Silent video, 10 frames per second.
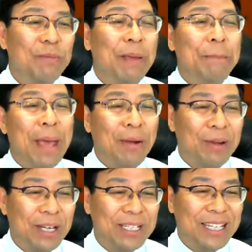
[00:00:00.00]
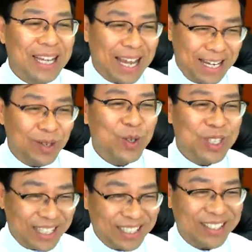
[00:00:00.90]
be buried in New
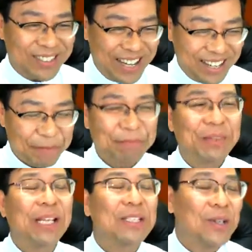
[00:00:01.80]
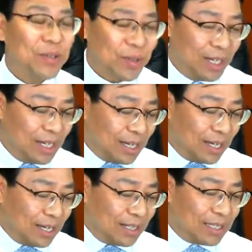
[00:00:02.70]
Zealand, right? So
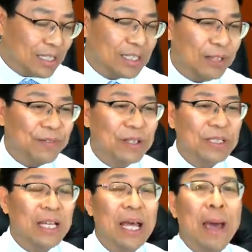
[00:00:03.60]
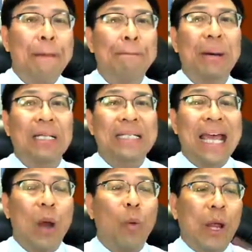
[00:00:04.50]
this is different. But
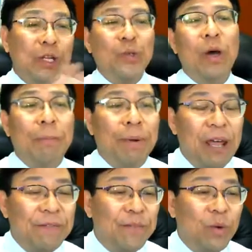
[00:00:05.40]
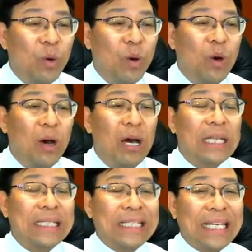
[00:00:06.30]
when you apply for
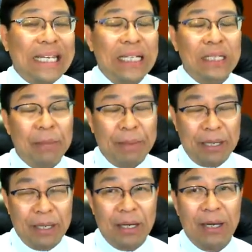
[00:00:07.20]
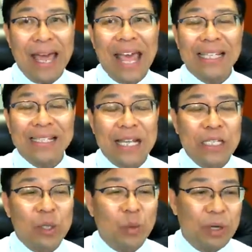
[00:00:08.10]
a
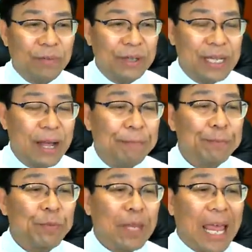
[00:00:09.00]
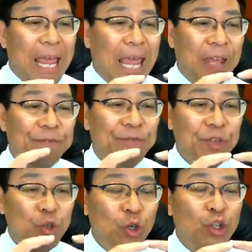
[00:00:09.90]
essential work visa, if
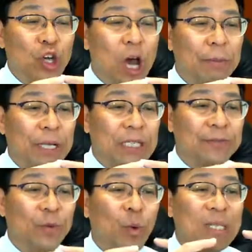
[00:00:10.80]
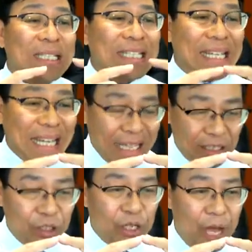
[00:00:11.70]
your job is for
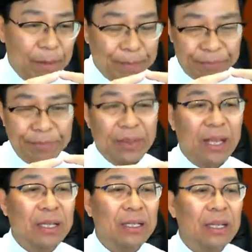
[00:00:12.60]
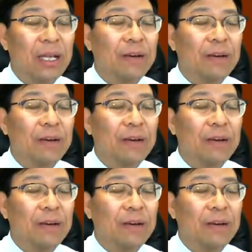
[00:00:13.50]
skilled job, then